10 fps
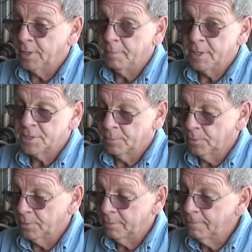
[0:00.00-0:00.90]
to be
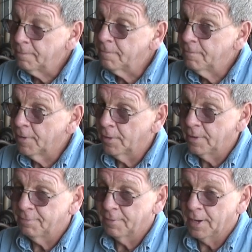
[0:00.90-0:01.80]
some
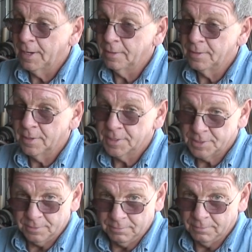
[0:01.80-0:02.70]
very fine
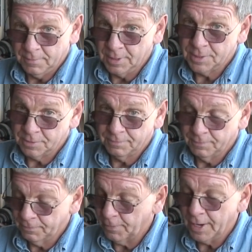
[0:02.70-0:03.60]
dust and it's
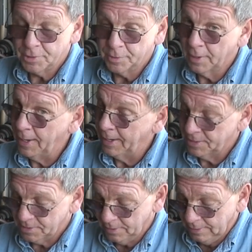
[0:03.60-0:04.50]
fractured
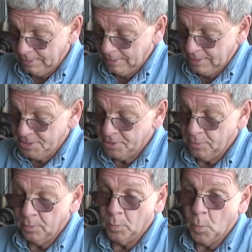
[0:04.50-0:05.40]
glass.
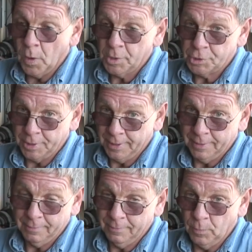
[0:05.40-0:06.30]
So washing it,
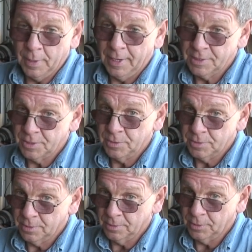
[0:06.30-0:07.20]
one has to
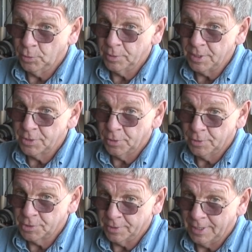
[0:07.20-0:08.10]
use a good
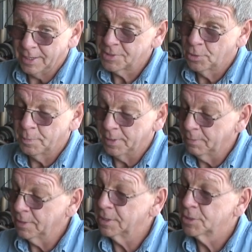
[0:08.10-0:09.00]
detergent, not soapy,
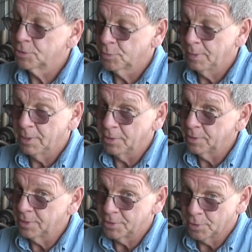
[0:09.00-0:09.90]
but extremely
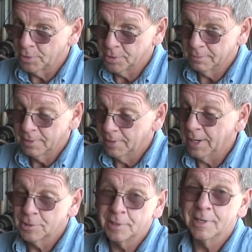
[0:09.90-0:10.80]
good detergent.
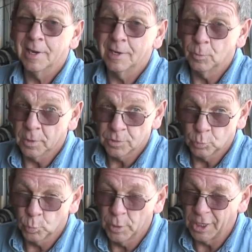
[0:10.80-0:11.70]
Actually, Tide works
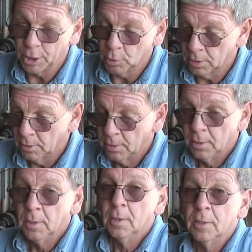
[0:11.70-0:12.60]
really good
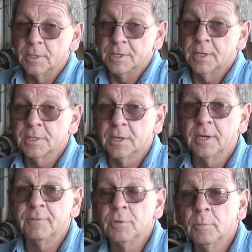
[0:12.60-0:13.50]
because it doesn't
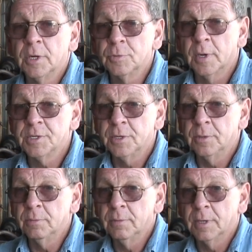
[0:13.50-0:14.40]
leave too much
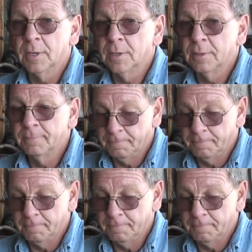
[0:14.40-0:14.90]
residue. Uh,